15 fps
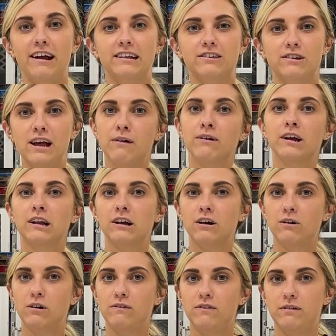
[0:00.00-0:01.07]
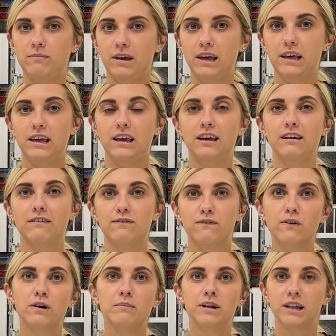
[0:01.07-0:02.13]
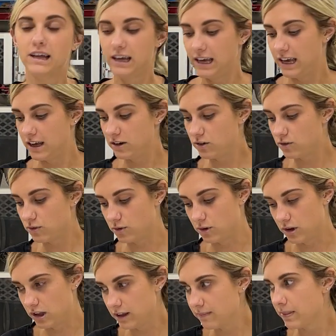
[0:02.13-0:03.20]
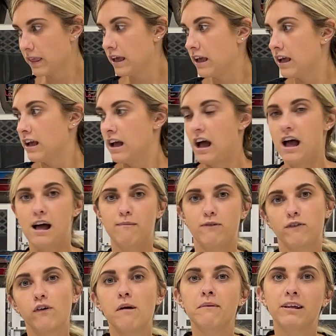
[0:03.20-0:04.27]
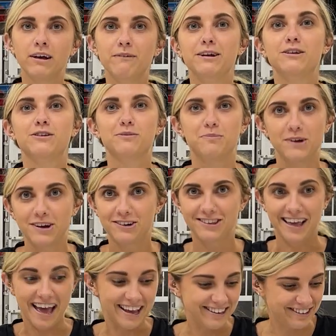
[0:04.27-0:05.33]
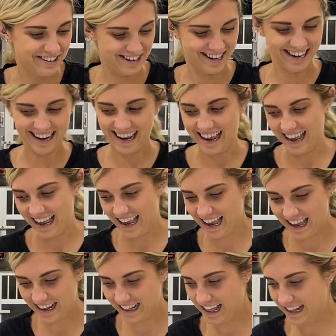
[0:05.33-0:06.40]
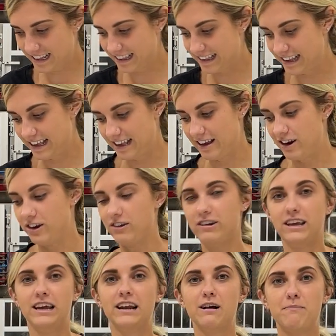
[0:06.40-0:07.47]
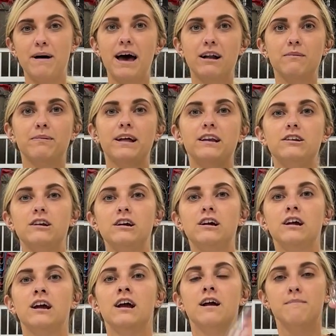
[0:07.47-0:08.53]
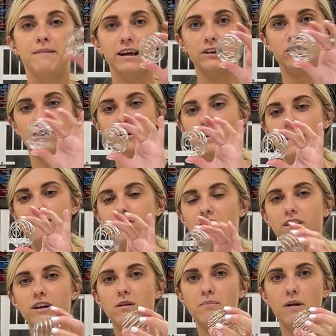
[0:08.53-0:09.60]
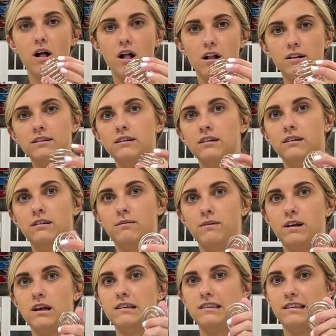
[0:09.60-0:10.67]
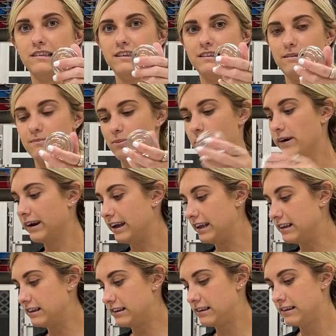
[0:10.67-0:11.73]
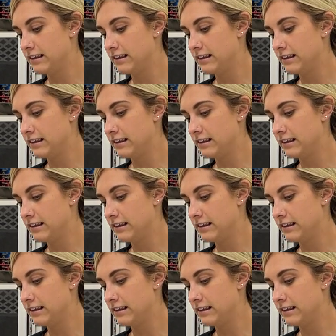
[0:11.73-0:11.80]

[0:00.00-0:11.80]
so now we're gonna go over making formula and gruel. For formula, we use Breeder's Edge. And let's see here, you need a bottle blender. Make sure you have the little ball, because this is important.